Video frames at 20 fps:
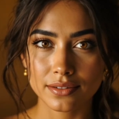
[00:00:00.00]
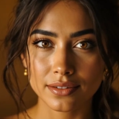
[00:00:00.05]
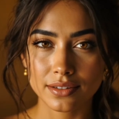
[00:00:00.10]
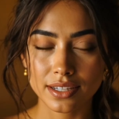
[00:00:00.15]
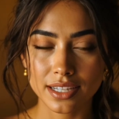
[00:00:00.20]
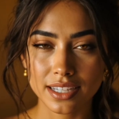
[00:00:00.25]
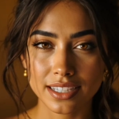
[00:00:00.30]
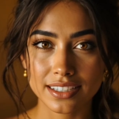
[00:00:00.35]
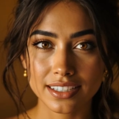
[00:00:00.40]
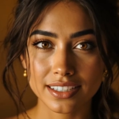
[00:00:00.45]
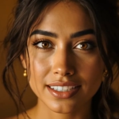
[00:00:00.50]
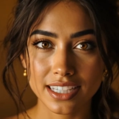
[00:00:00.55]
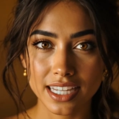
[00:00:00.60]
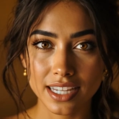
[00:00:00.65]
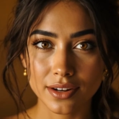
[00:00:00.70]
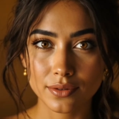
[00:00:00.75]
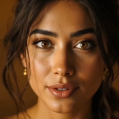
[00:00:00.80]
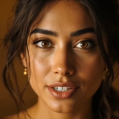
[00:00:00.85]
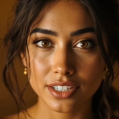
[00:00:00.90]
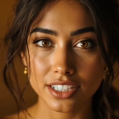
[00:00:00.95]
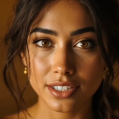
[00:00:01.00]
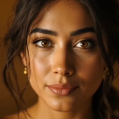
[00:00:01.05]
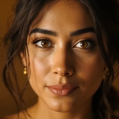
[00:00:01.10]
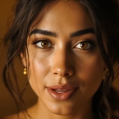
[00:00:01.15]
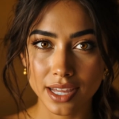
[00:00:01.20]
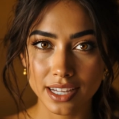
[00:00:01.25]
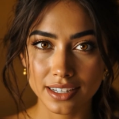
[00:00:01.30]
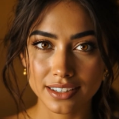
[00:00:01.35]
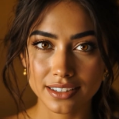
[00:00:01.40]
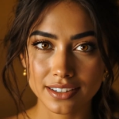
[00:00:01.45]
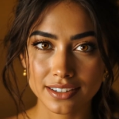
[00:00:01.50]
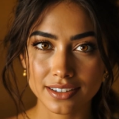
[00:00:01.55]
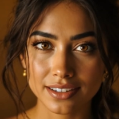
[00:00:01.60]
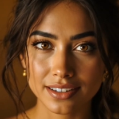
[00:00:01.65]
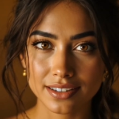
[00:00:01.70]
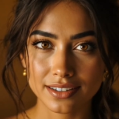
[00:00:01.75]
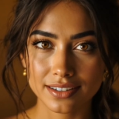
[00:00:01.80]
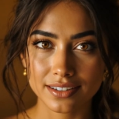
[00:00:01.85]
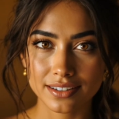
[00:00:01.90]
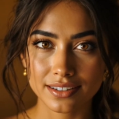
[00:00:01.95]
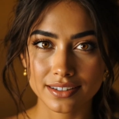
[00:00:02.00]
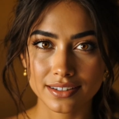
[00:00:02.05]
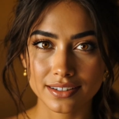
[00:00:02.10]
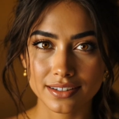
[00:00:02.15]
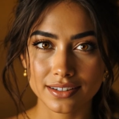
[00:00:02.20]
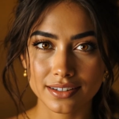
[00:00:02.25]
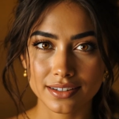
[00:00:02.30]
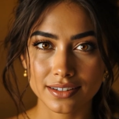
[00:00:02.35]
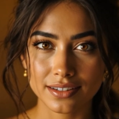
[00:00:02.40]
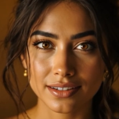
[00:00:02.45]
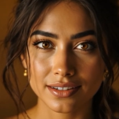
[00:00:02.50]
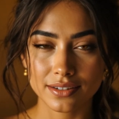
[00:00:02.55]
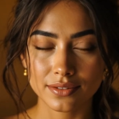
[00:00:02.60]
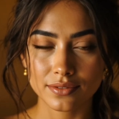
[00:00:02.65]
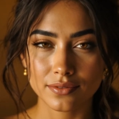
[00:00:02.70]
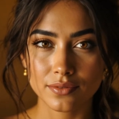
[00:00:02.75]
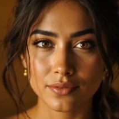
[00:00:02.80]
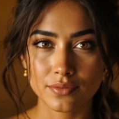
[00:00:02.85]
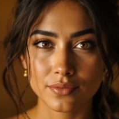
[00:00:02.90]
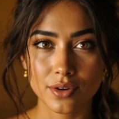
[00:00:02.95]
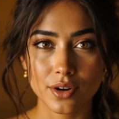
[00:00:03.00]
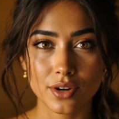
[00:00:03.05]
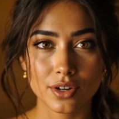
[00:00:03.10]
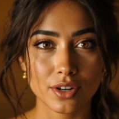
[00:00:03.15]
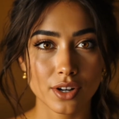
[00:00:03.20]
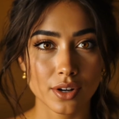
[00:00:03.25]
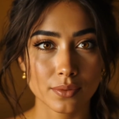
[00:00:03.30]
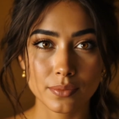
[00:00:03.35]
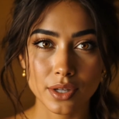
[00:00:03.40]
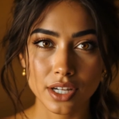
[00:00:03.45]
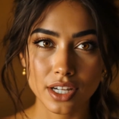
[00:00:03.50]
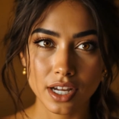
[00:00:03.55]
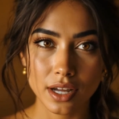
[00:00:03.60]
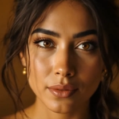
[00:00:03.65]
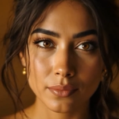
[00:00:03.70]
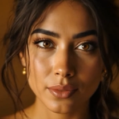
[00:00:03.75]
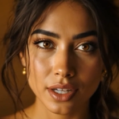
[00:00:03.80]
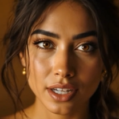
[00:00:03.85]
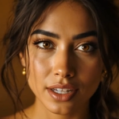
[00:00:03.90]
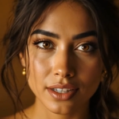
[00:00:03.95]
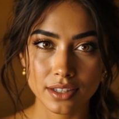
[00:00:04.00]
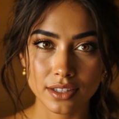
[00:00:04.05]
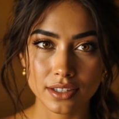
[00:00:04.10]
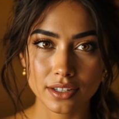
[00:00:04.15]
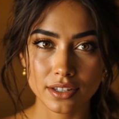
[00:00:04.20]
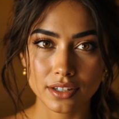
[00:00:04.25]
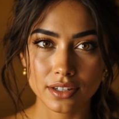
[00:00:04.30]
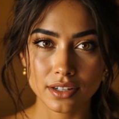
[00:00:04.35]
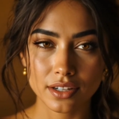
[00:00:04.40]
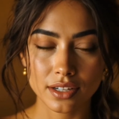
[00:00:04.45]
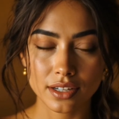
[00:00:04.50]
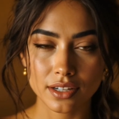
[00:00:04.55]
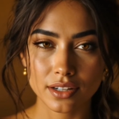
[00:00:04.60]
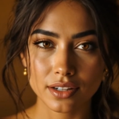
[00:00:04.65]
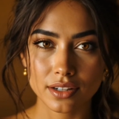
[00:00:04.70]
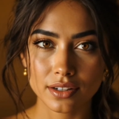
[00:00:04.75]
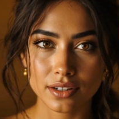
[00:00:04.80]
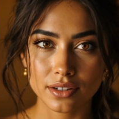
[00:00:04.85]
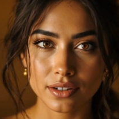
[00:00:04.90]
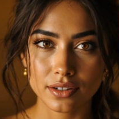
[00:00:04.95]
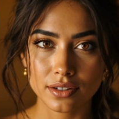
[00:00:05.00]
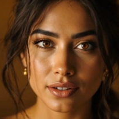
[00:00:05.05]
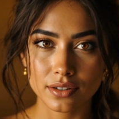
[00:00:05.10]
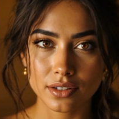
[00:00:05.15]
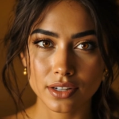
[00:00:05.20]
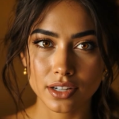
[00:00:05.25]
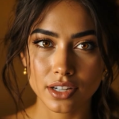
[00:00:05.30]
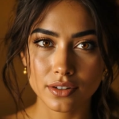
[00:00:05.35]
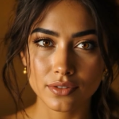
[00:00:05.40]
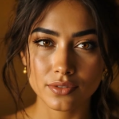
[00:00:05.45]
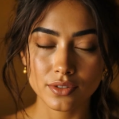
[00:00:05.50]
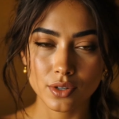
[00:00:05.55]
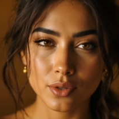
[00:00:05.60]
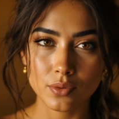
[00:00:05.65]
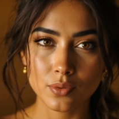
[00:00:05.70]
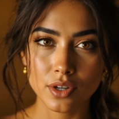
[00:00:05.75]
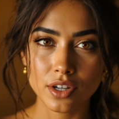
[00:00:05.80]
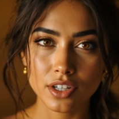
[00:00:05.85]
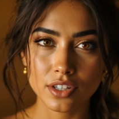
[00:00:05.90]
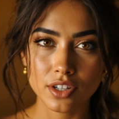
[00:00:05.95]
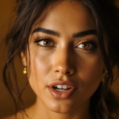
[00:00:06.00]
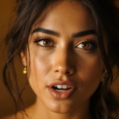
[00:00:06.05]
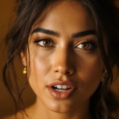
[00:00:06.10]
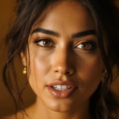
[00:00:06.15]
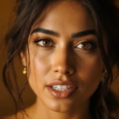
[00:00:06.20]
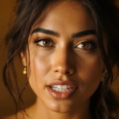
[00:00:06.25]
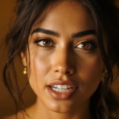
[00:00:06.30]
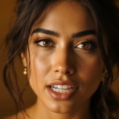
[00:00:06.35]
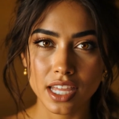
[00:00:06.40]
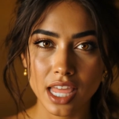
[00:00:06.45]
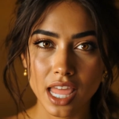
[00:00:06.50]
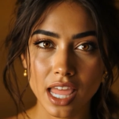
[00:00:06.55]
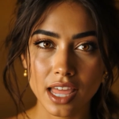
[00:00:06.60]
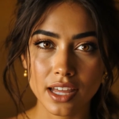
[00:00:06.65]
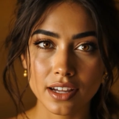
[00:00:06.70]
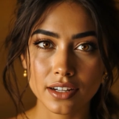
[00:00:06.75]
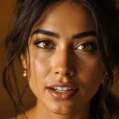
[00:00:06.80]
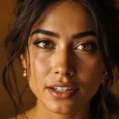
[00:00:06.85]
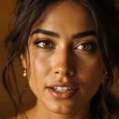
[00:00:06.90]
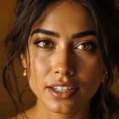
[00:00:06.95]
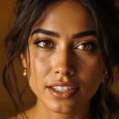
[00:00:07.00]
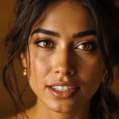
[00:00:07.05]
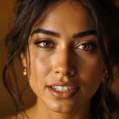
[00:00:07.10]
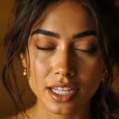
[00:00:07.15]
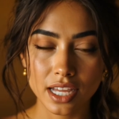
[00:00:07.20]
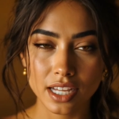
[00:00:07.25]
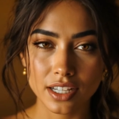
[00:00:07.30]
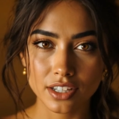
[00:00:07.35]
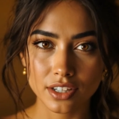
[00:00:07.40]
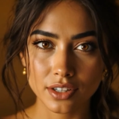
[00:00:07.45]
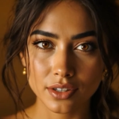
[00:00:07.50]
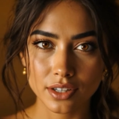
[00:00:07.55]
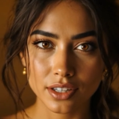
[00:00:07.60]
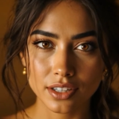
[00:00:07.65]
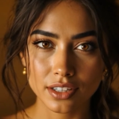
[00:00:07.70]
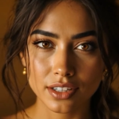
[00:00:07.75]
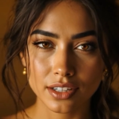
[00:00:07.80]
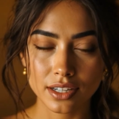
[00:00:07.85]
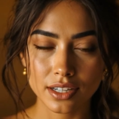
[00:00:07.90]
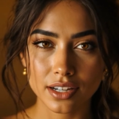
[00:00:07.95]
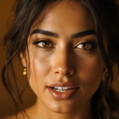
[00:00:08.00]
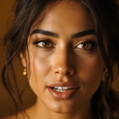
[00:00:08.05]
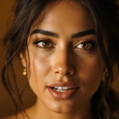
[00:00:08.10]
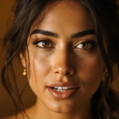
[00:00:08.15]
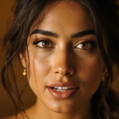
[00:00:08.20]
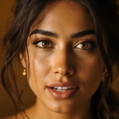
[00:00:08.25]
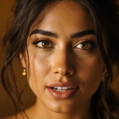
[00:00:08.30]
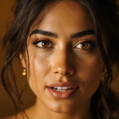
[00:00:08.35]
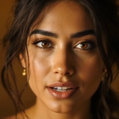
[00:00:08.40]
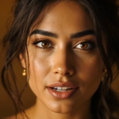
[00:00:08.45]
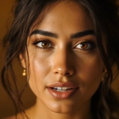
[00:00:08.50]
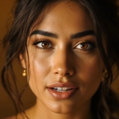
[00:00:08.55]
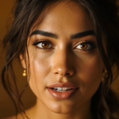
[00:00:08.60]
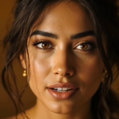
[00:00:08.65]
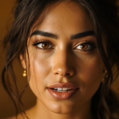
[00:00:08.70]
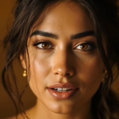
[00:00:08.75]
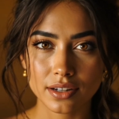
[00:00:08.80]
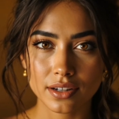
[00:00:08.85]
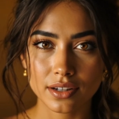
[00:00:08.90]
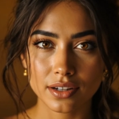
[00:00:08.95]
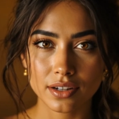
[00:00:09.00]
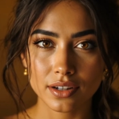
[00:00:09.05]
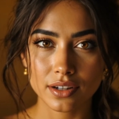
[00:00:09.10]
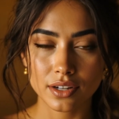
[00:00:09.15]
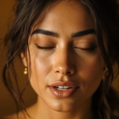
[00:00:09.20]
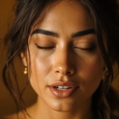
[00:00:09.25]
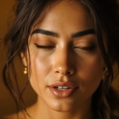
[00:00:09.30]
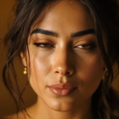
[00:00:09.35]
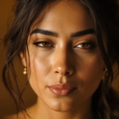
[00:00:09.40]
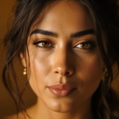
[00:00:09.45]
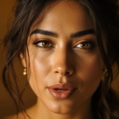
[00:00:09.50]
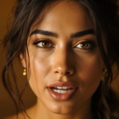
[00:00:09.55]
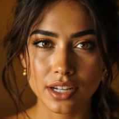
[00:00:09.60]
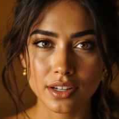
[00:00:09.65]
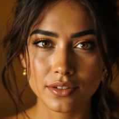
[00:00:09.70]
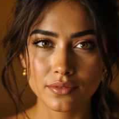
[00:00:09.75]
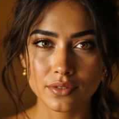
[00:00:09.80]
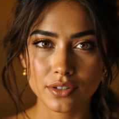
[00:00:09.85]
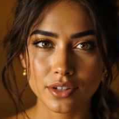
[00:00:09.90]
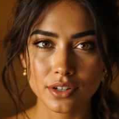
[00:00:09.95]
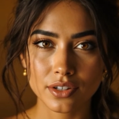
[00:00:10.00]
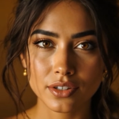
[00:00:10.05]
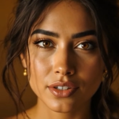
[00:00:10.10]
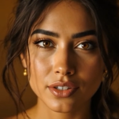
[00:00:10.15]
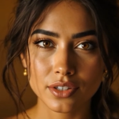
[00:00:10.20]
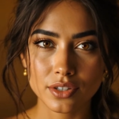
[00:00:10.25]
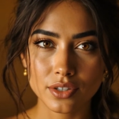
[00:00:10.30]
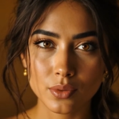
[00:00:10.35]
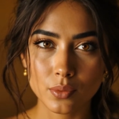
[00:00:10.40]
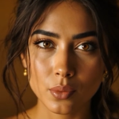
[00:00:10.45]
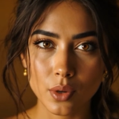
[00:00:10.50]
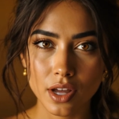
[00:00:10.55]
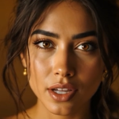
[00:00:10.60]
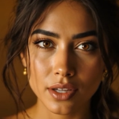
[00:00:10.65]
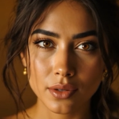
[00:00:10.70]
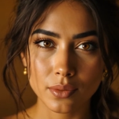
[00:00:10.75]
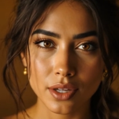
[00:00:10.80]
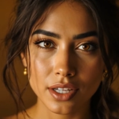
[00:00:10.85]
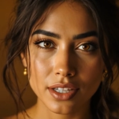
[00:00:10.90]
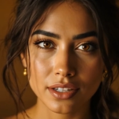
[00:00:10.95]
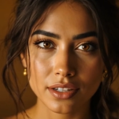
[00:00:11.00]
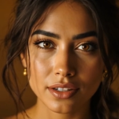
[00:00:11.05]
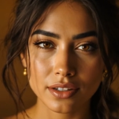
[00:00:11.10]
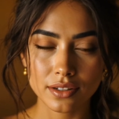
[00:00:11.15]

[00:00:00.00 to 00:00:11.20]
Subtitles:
It's sacred space. For your becoming. If you were taught that anger is dangerous, you might have learned to swallow it,